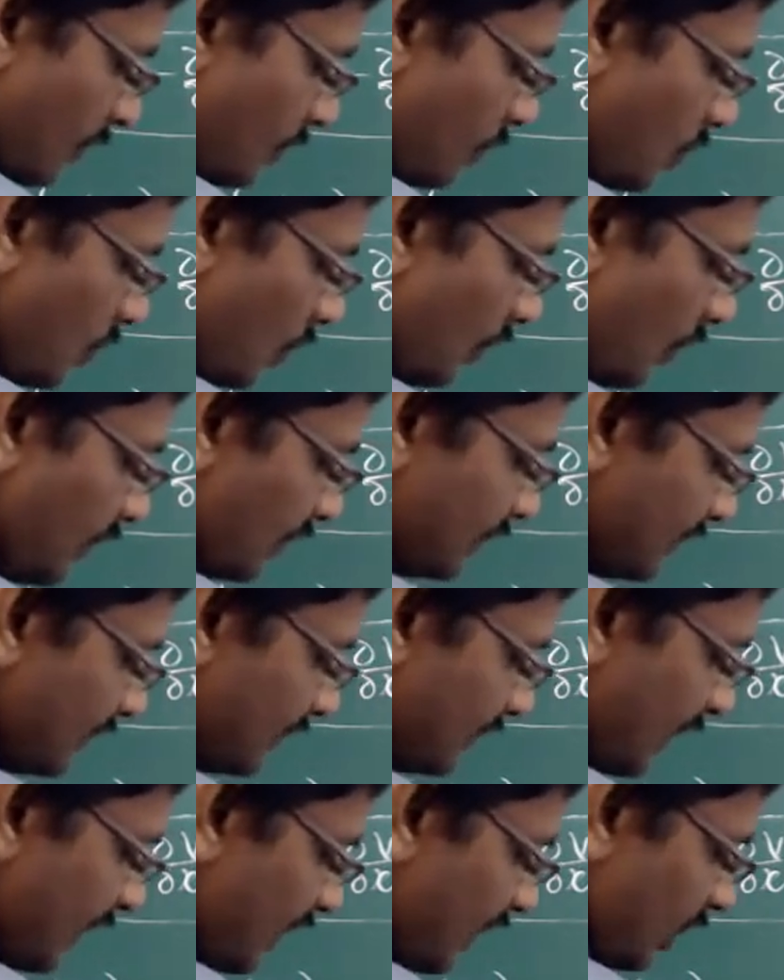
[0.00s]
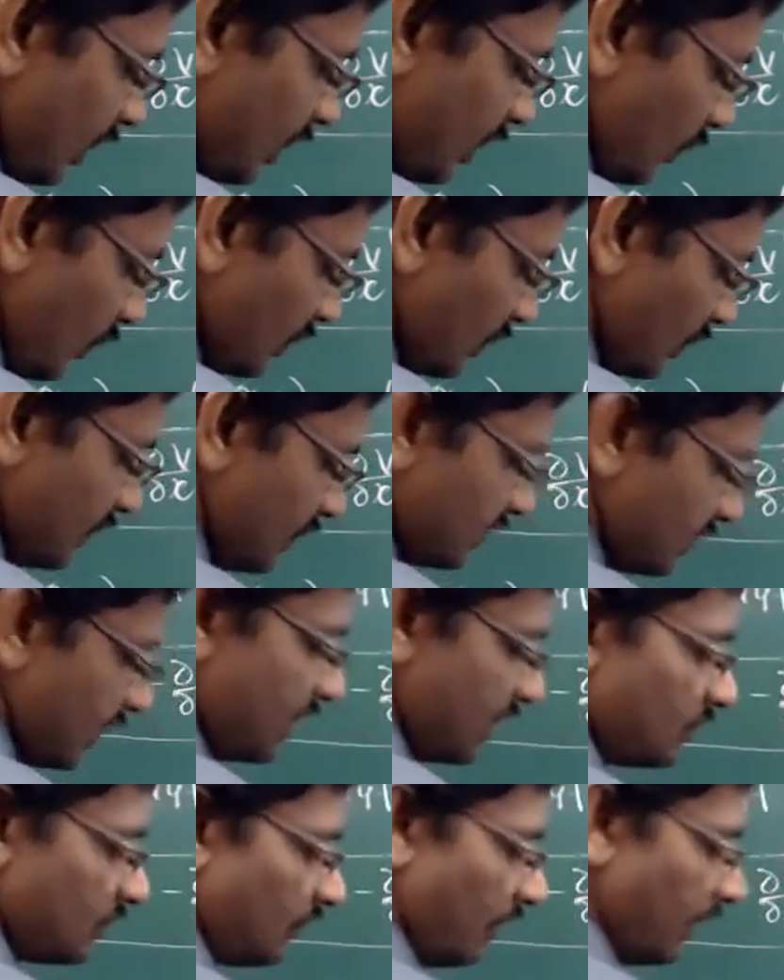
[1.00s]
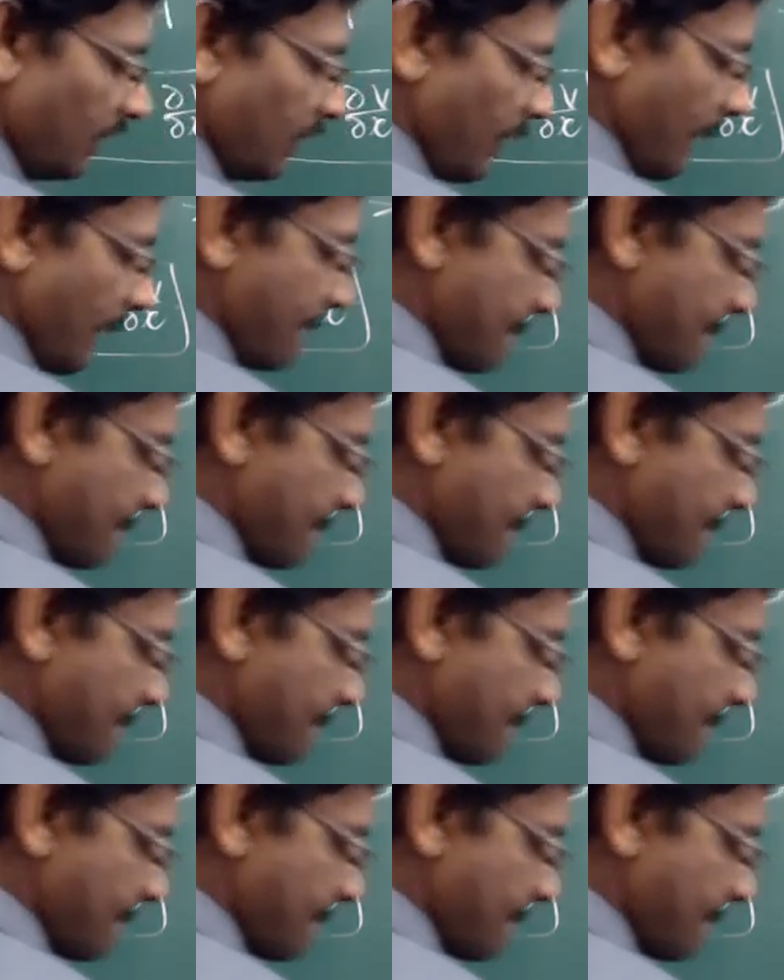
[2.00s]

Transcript: though the CR equations are satisfied,